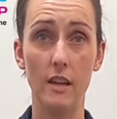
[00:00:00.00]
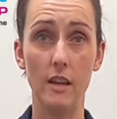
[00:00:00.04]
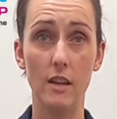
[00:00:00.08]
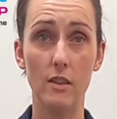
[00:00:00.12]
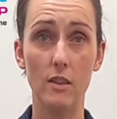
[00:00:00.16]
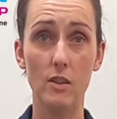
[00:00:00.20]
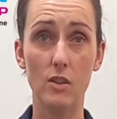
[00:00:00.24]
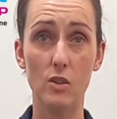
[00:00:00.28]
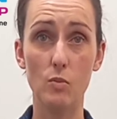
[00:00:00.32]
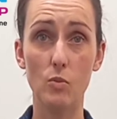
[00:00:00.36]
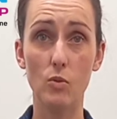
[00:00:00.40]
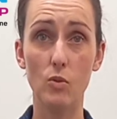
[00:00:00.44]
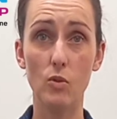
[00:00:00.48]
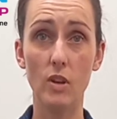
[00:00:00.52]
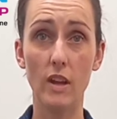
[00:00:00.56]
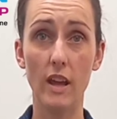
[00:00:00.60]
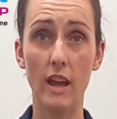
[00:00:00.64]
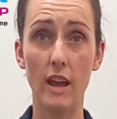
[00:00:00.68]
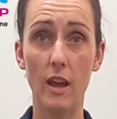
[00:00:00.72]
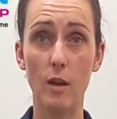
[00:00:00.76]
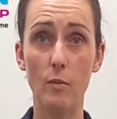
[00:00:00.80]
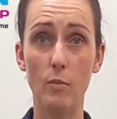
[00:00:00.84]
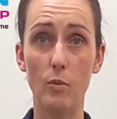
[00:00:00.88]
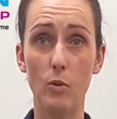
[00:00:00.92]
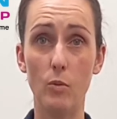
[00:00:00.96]
The smaller
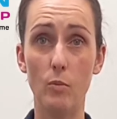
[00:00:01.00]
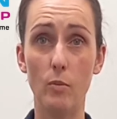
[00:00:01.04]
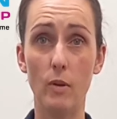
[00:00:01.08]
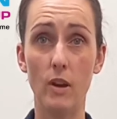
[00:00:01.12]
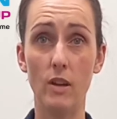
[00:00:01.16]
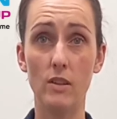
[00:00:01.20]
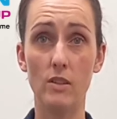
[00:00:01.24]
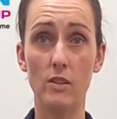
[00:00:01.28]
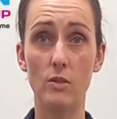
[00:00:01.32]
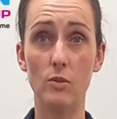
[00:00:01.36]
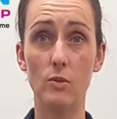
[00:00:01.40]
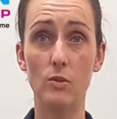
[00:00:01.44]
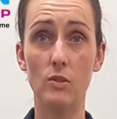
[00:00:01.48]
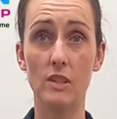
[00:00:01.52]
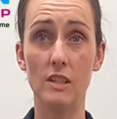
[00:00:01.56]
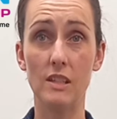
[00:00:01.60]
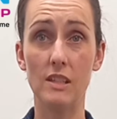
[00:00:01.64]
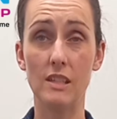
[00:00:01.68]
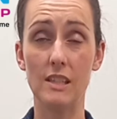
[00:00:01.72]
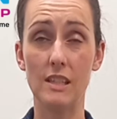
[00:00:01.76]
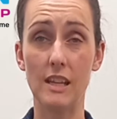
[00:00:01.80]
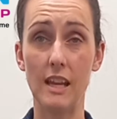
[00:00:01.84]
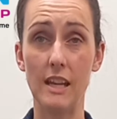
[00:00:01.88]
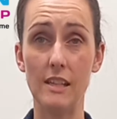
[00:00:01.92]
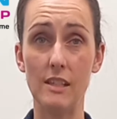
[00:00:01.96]
airborne particles can
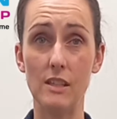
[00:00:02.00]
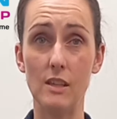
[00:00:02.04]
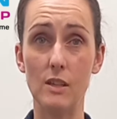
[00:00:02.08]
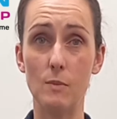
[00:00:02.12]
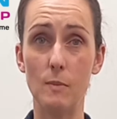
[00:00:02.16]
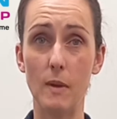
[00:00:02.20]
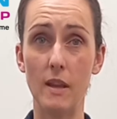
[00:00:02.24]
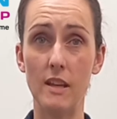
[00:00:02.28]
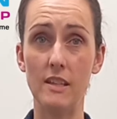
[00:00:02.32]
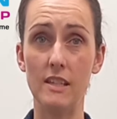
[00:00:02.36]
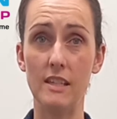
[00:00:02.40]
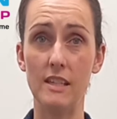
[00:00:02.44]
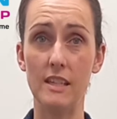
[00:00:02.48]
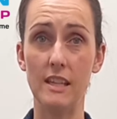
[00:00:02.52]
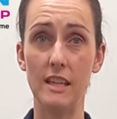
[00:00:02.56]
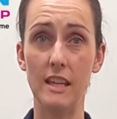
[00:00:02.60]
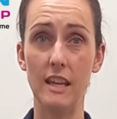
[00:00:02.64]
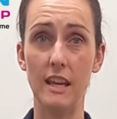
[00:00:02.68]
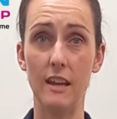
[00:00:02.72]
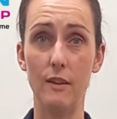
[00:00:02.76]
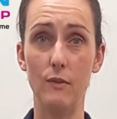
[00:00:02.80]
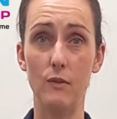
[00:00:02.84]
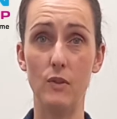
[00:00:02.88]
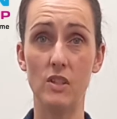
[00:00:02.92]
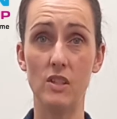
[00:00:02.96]
stay suspended in the
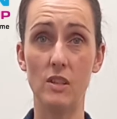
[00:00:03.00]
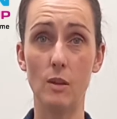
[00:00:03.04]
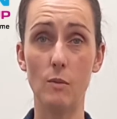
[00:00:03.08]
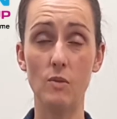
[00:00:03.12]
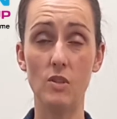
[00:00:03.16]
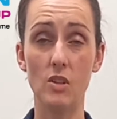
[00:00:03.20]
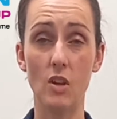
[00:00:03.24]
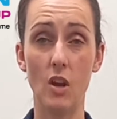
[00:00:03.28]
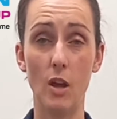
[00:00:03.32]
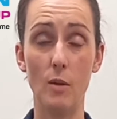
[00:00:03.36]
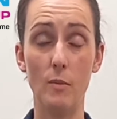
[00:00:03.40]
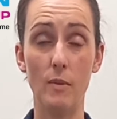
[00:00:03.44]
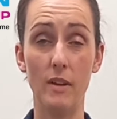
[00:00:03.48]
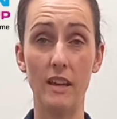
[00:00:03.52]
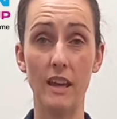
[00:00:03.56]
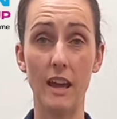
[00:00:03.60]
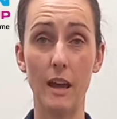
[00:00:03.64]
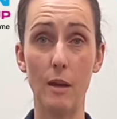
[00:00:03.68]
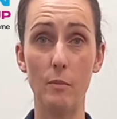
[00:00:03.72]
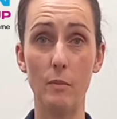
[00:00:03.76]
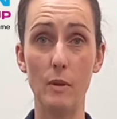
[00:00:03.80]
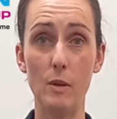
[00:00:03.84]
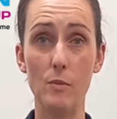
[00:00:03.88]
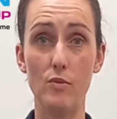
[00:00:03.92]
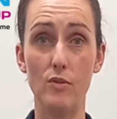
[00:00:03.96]
air for some time and can
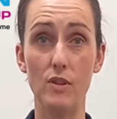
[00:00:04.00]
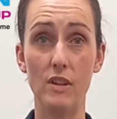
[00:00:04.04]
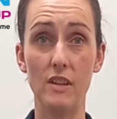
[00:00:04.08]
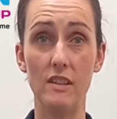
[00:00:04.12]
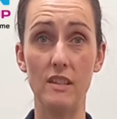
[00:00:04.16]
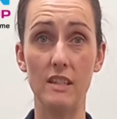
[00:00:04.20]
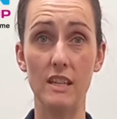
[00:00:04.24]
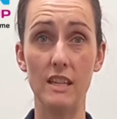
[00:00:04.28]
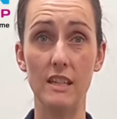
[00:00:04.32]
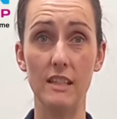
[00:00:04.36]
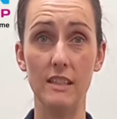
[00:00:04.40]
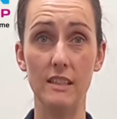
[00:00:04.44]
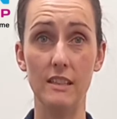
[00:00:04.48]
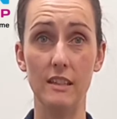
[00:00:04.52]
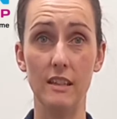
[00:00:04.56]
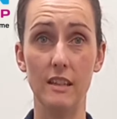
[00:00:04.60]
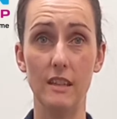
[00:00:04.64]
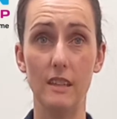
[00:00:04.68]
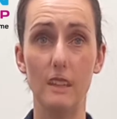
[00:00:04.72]
be breathed in.